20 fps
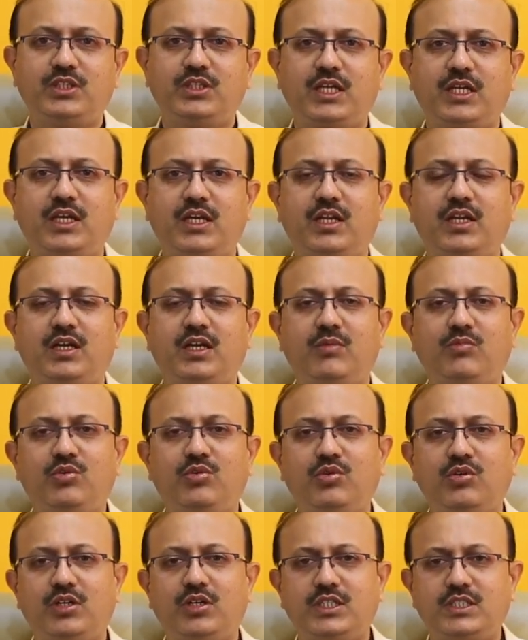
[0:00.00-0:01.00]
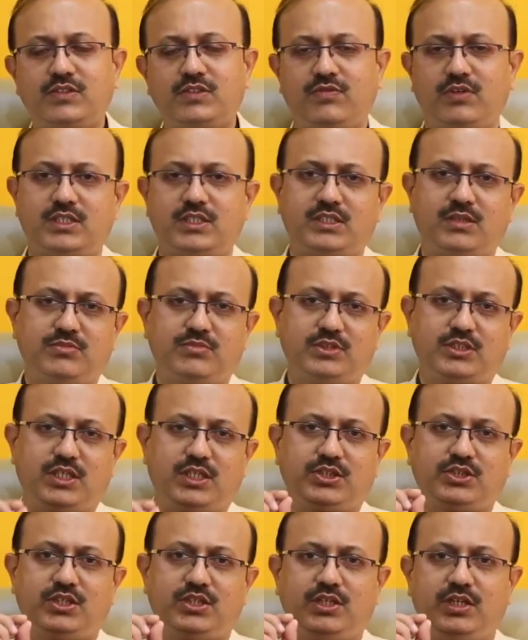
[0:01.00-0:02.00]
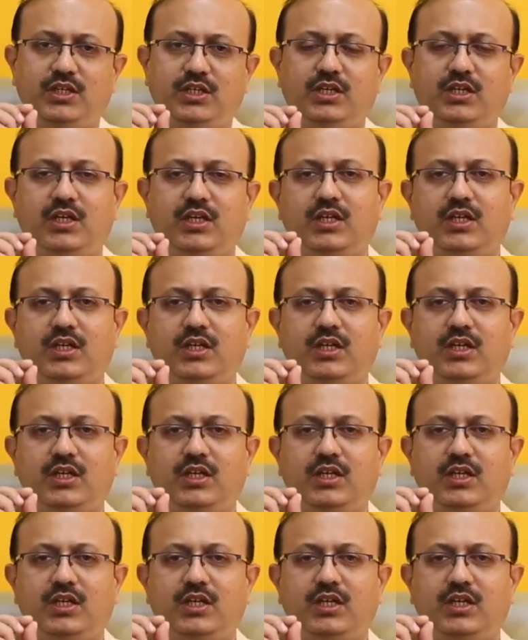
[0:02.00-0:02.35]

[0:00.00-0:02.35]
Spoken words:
they can come to us for some suctioning.